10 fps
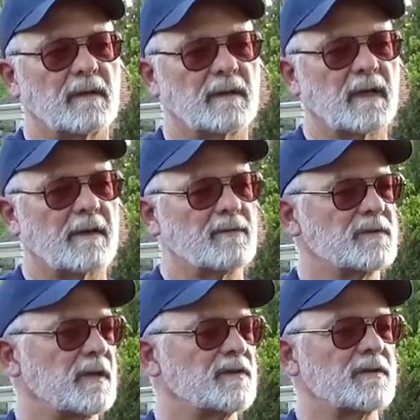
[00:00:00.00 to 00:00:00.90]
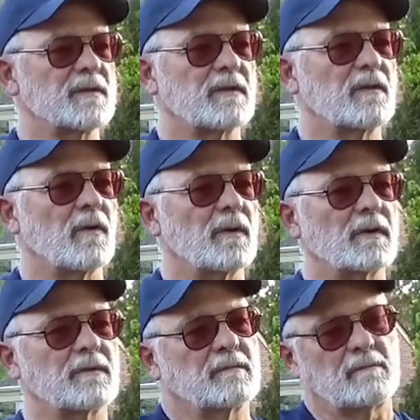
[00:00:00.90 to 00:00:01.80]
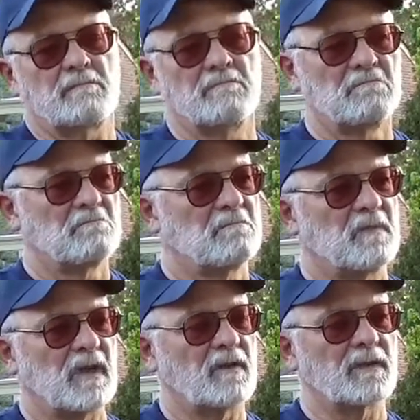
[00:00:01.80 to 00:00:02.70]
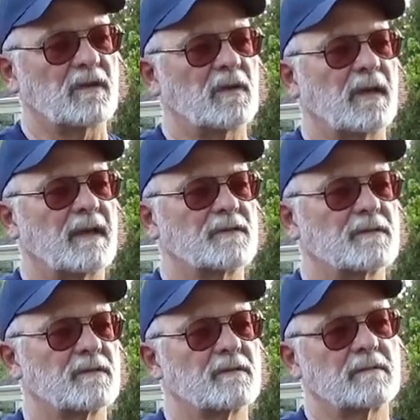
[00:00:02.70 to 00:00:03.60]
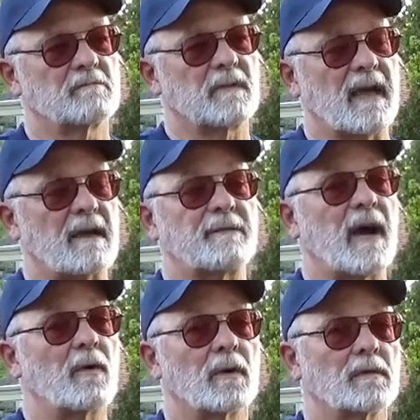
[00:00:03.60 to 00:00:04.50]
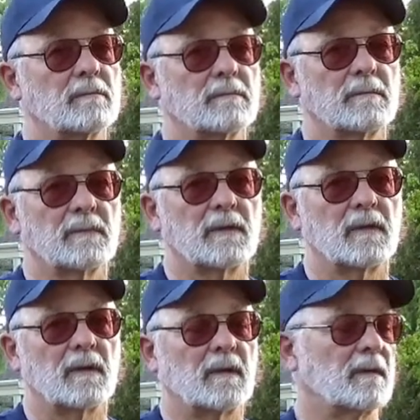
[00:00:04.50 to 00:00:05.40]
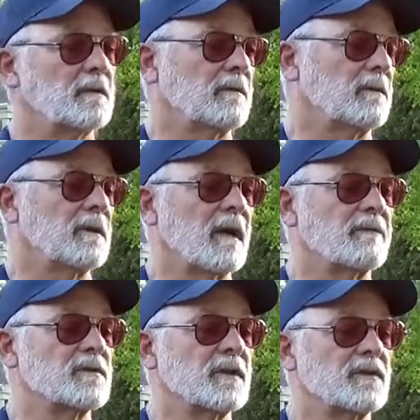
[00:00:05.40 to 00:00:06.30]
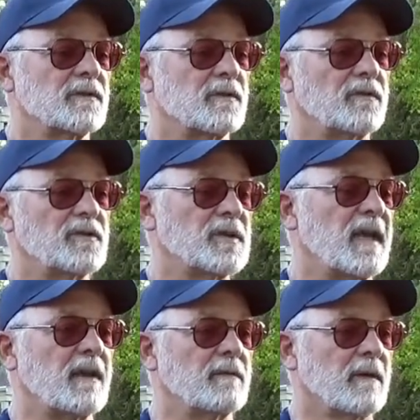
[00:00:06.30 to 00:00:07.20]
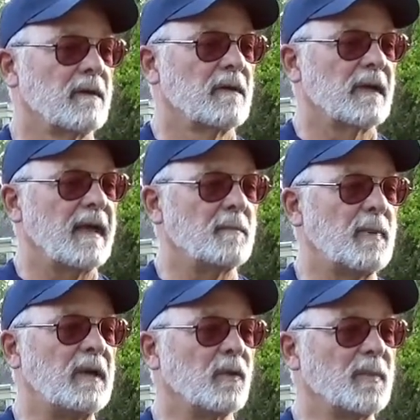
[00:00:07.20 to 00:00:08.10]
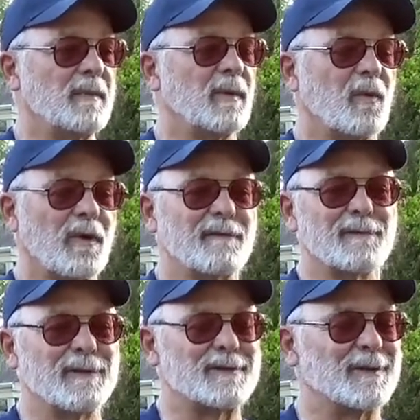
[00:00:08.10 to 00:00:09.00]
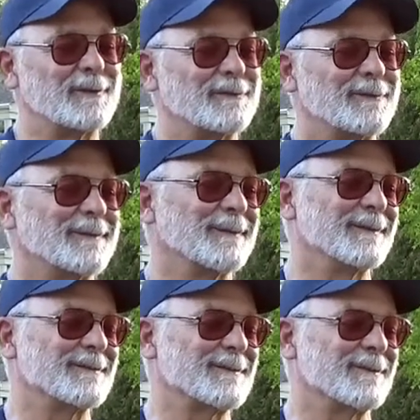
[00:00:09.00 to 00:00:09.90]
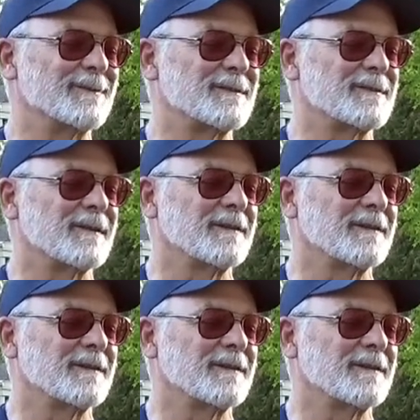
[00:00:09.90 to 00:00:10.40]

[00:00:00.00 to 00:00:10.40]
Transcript: conversations get going, and hell, they could last half hour. A conversation. You just can't peel people away from each other. So it's